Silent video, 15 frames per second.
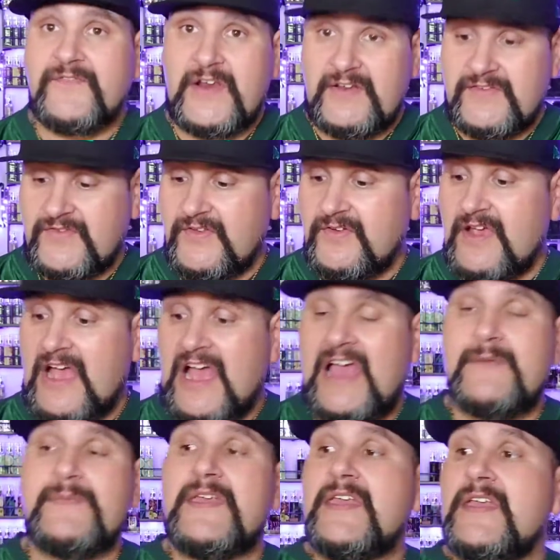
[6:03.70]
fragrance here.
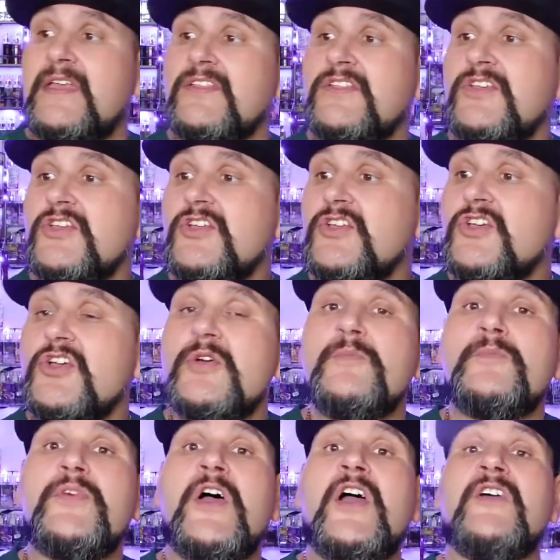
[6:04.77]
I mean,
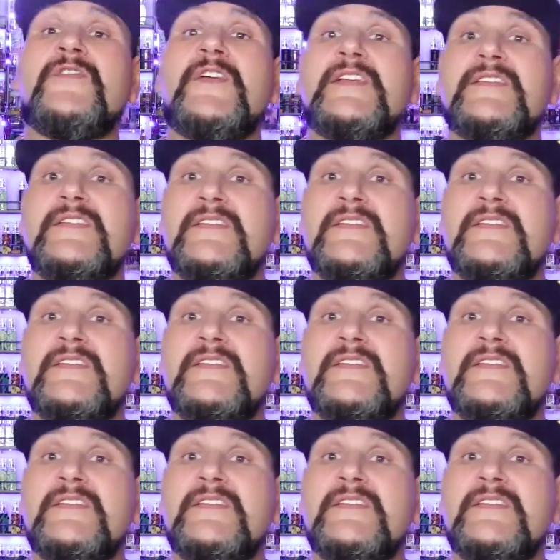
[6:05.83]
perfect.